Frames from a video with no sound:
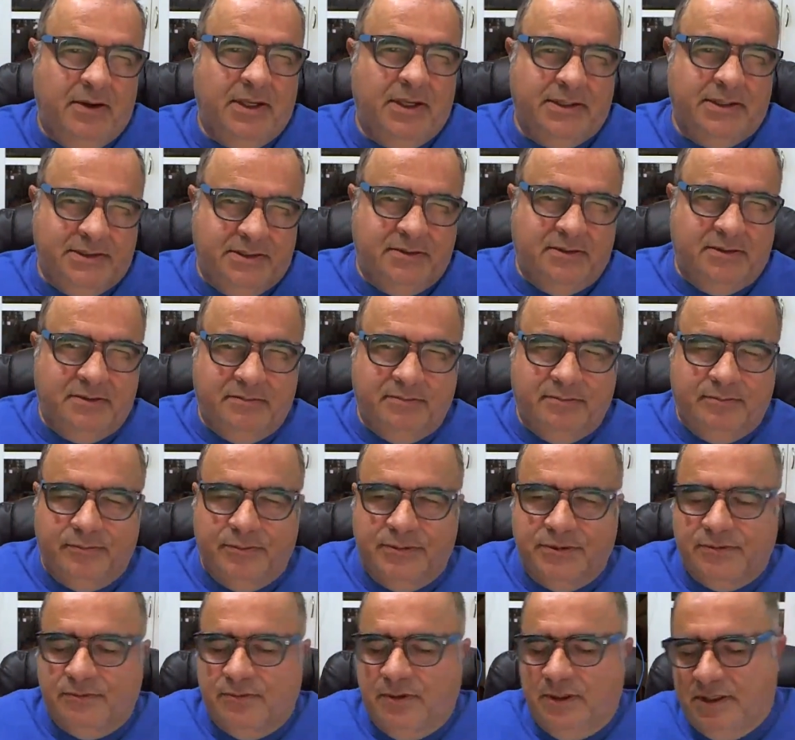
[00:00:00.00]
I still
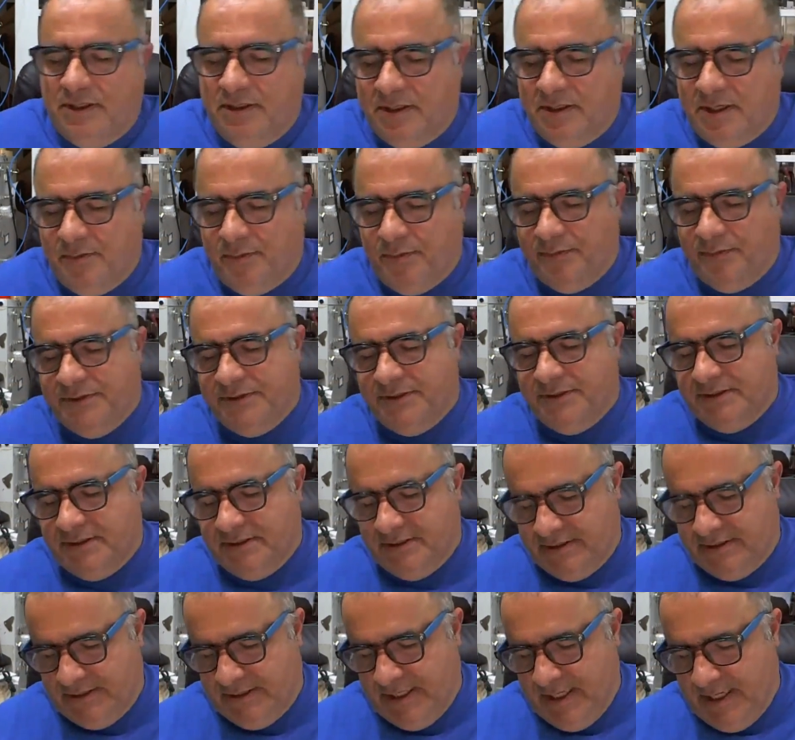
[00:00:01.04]
was running a couple
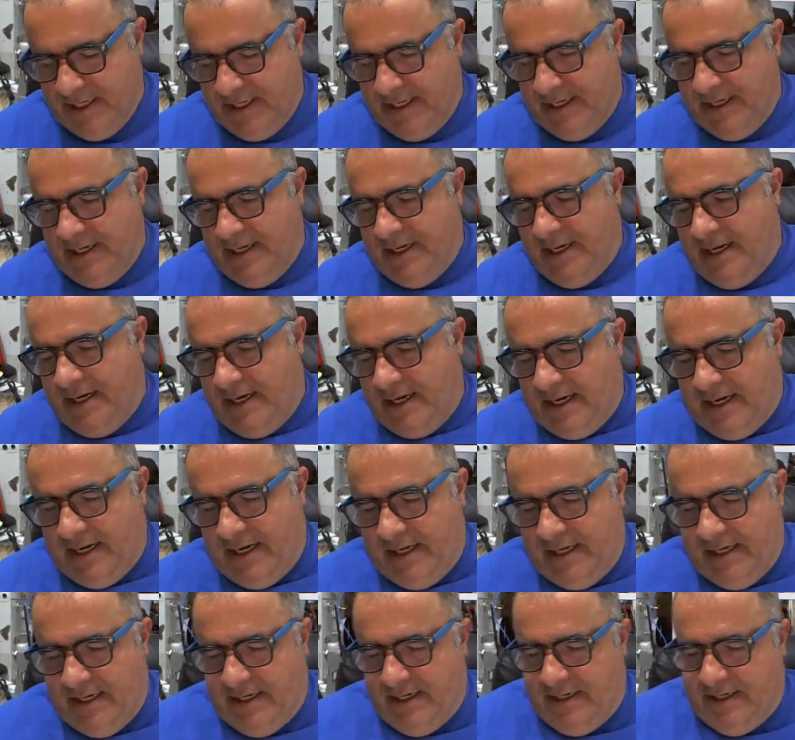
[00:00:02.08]
businesses, and
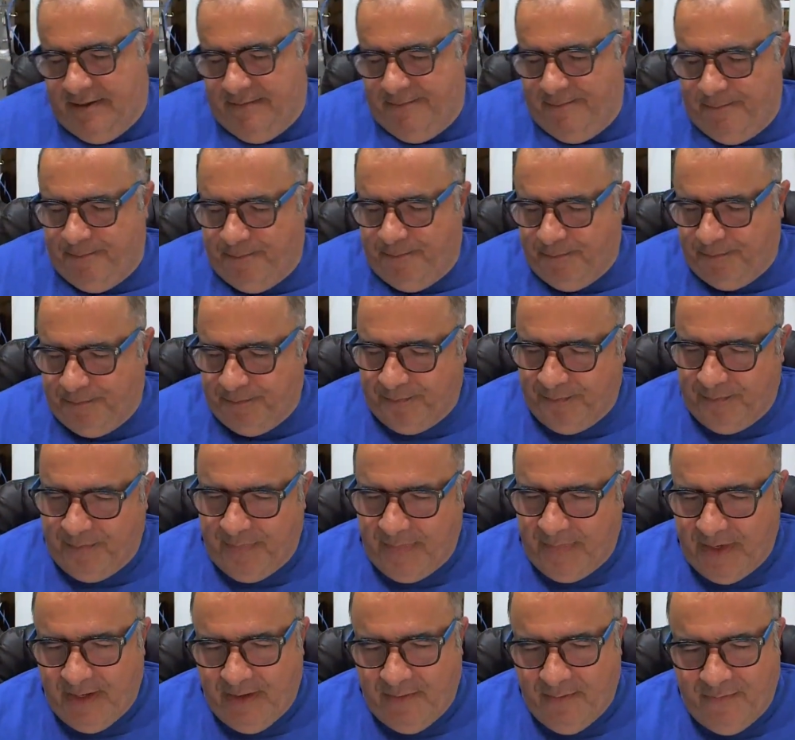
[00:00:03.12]
I
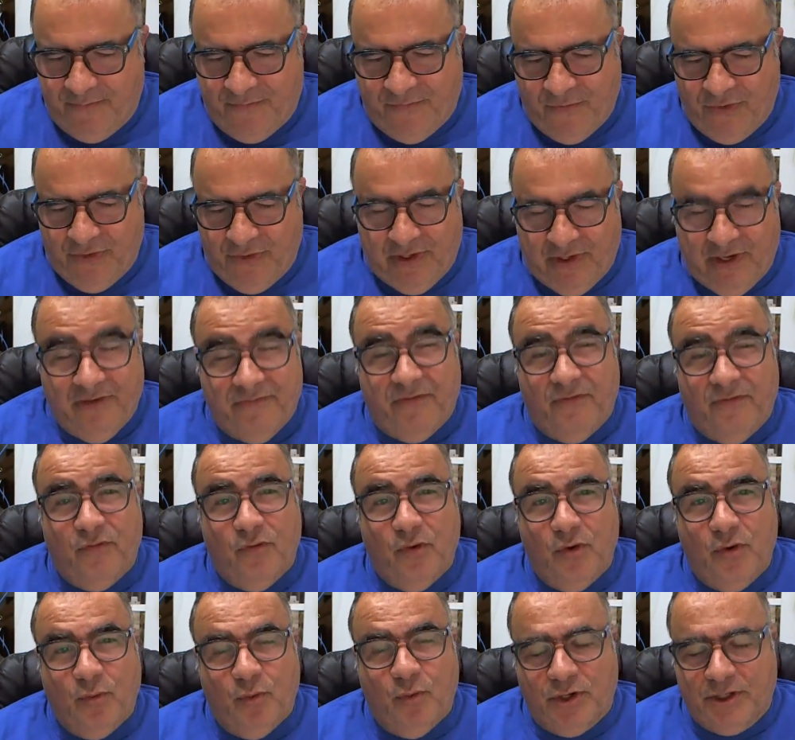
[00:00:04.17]
for the love of
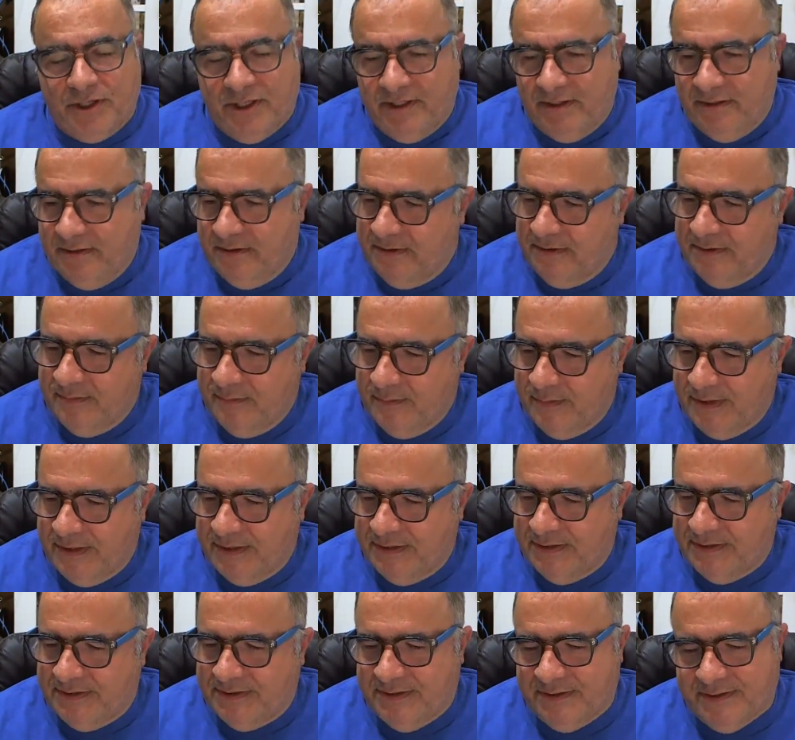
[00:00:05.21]
woodworking,
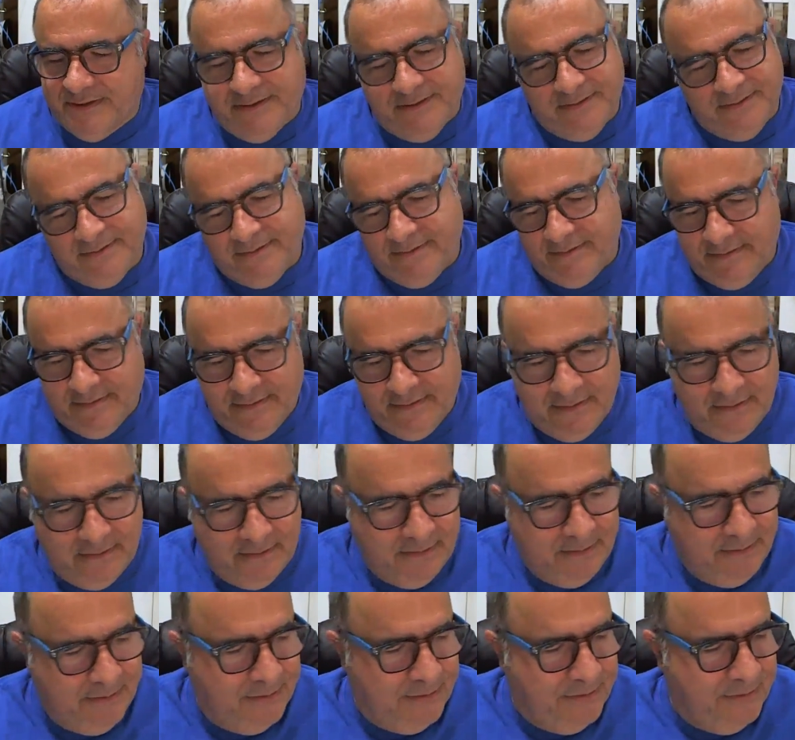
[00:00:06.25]
but you
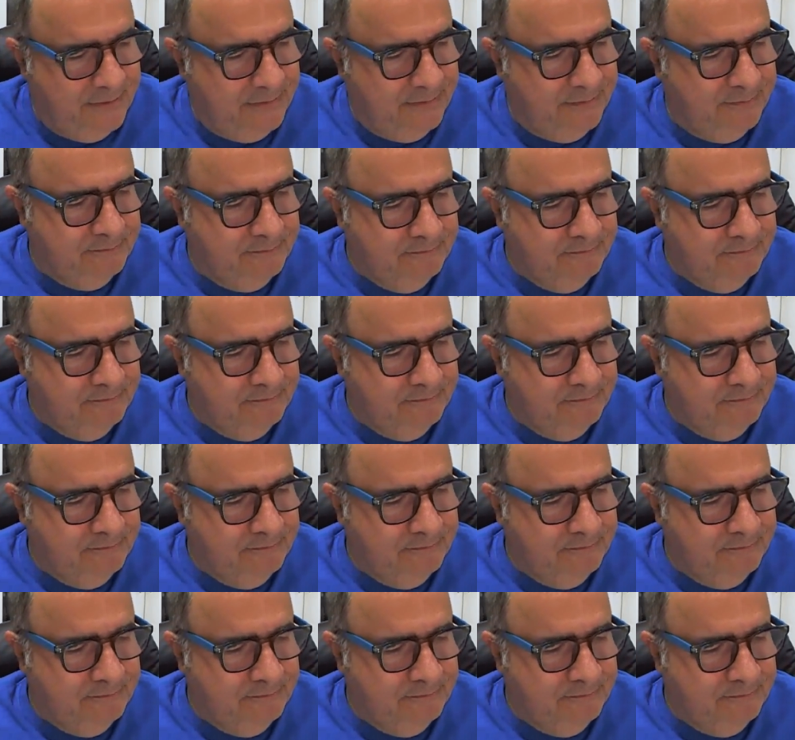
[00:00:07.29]
know,